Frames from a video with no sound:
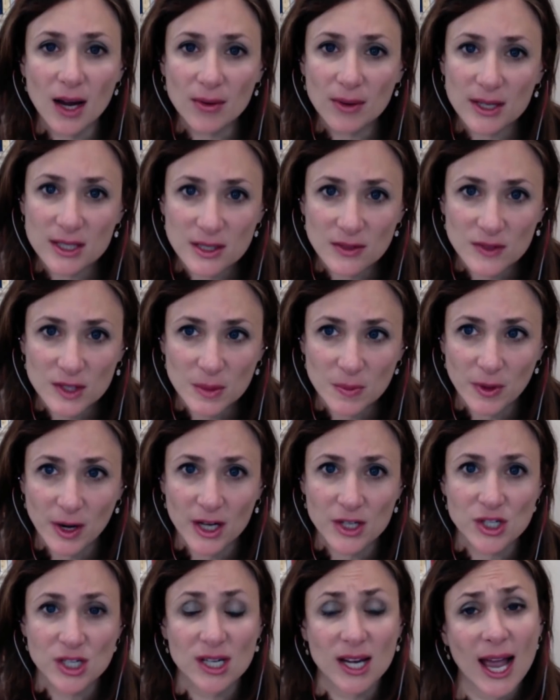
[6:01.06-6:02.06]
rates of
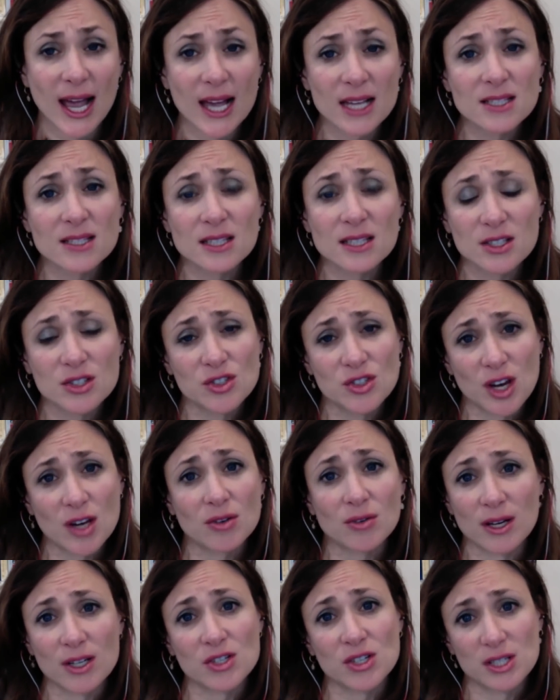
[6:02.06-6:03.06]
depression, as this
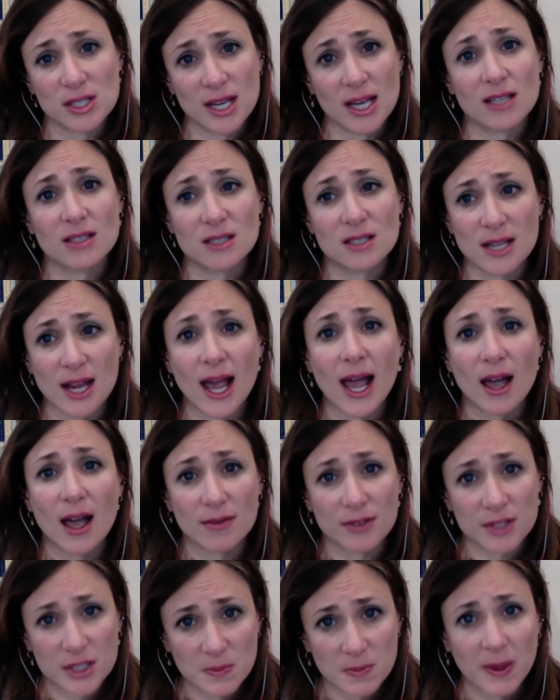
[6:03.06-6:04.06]
generation tends to
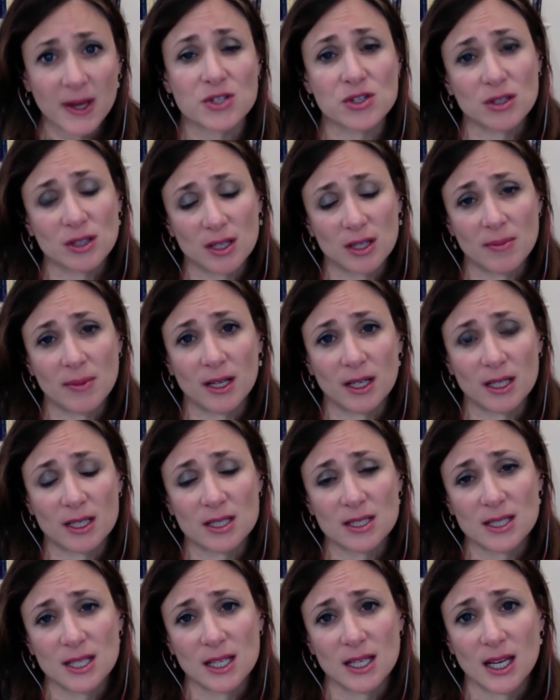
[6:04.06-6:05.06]
have, especially among
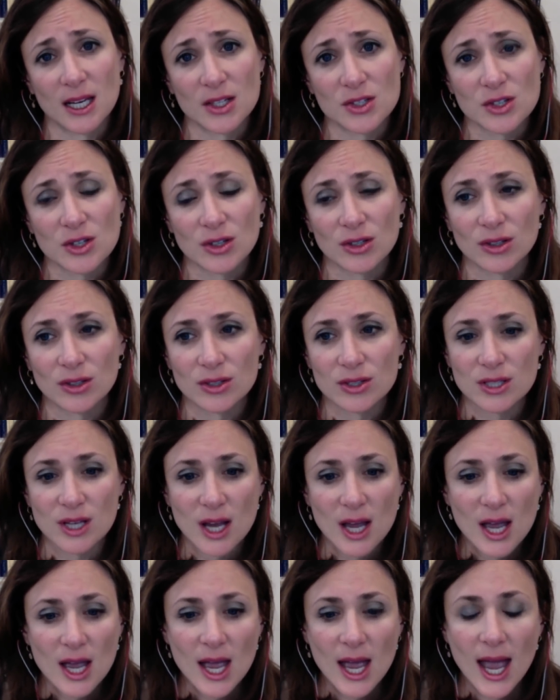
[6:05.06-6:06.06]
its teenage girls.
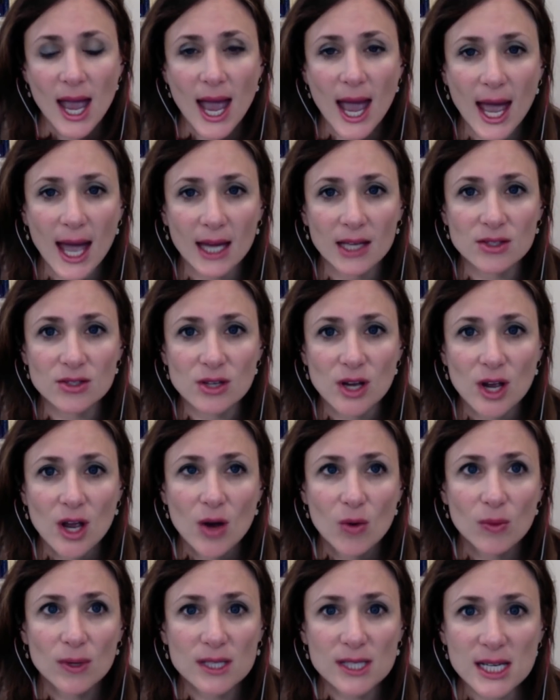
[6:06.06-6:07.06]
And
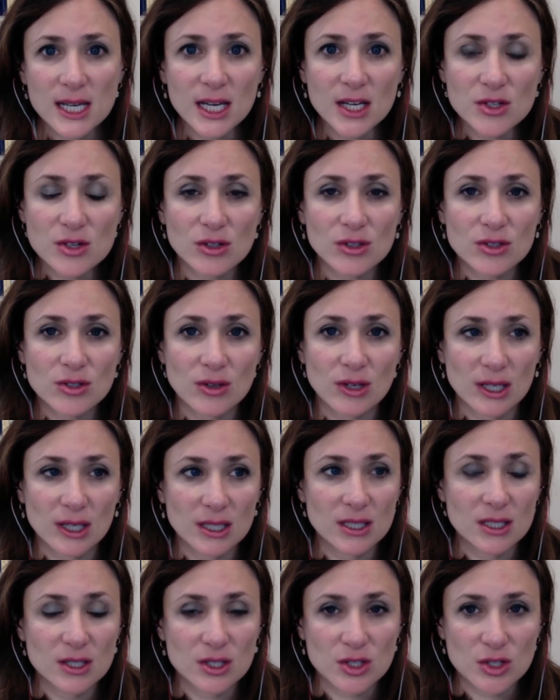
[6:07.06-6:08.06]
when teenage girls are
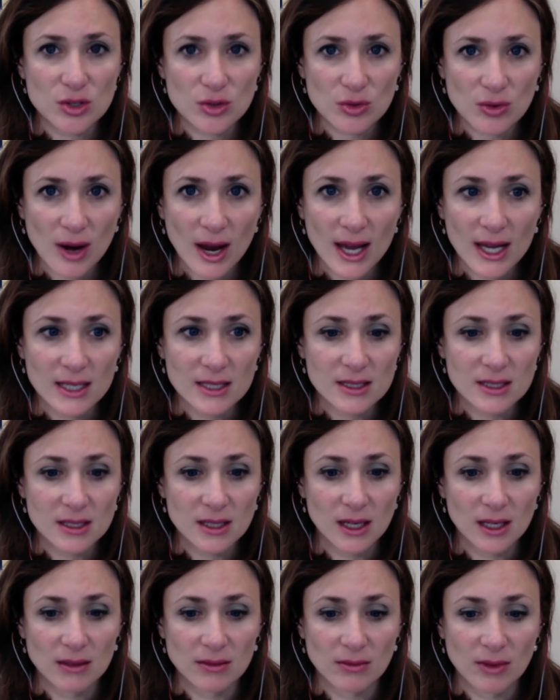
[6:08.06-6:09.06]
in distress,
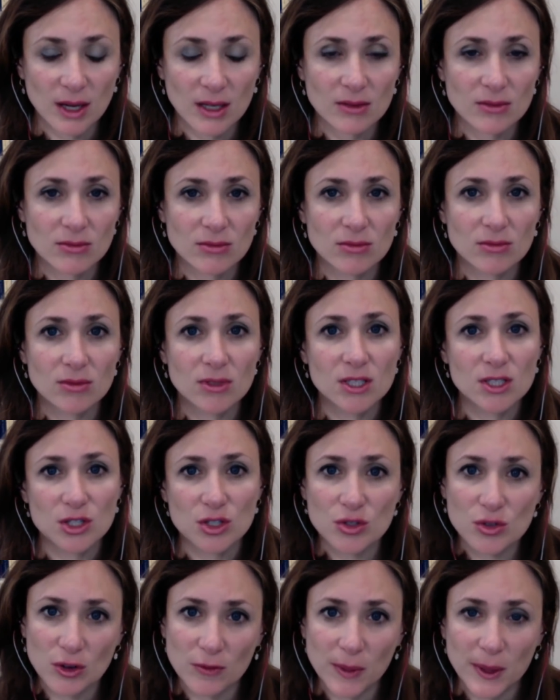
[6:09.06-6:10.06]
and, and this
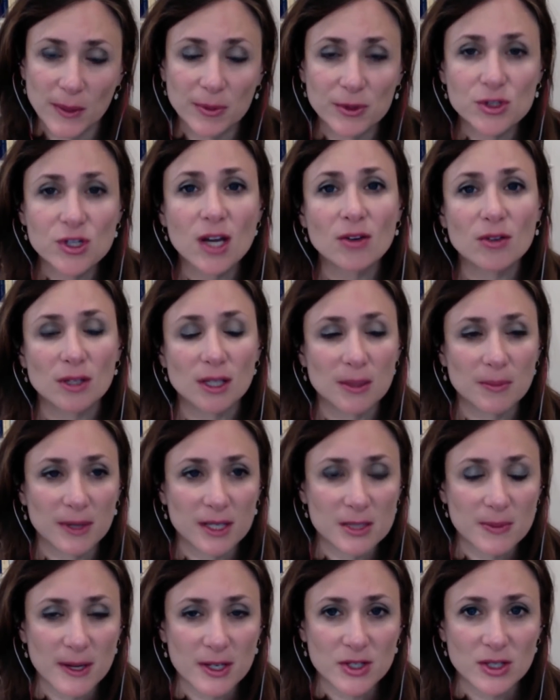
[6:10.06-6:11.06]
is true of people generally, but
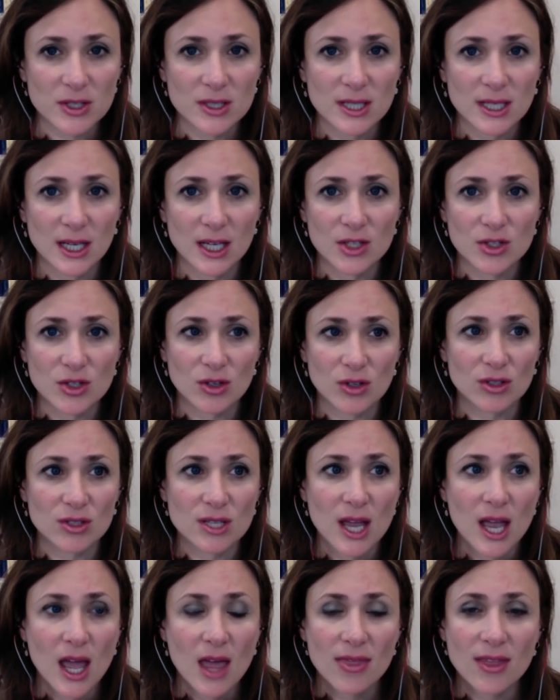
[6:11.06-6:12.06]
especially teenage
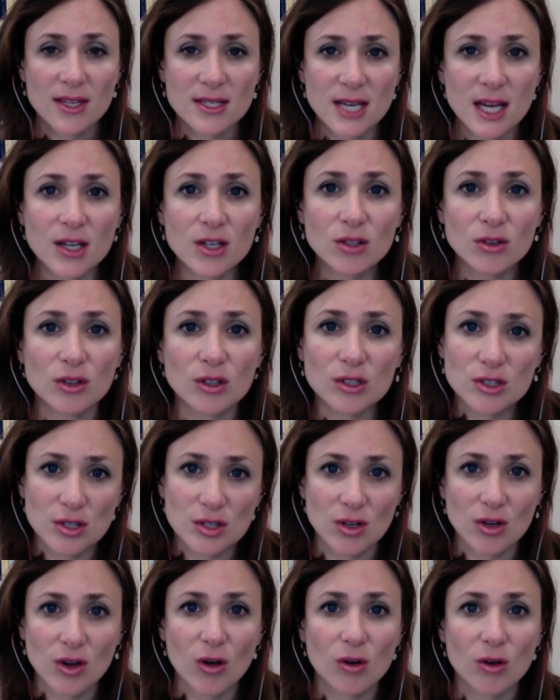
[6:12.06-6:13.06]
girls, they tend to look to
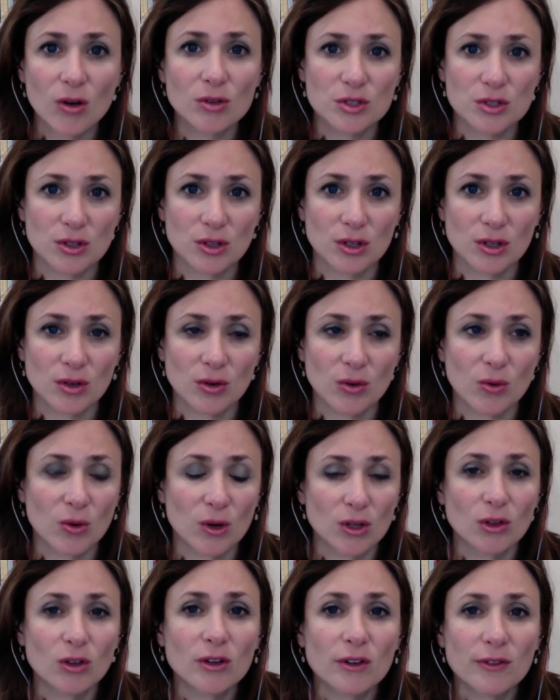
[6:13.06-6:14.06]
the culture
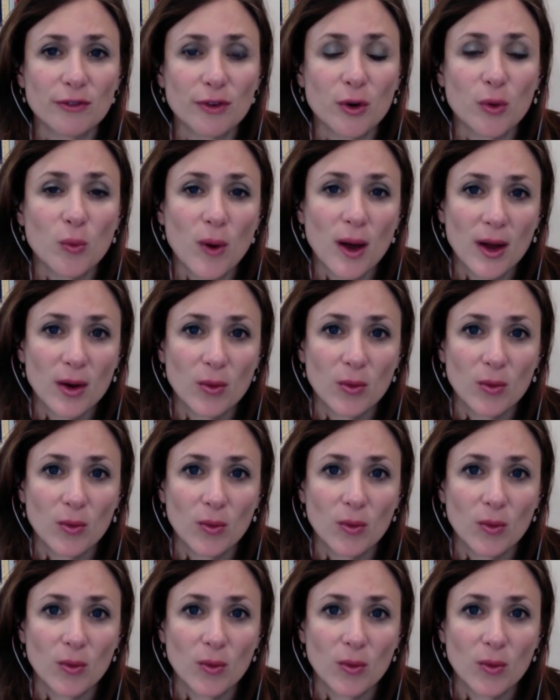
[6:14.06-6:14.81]
or look for what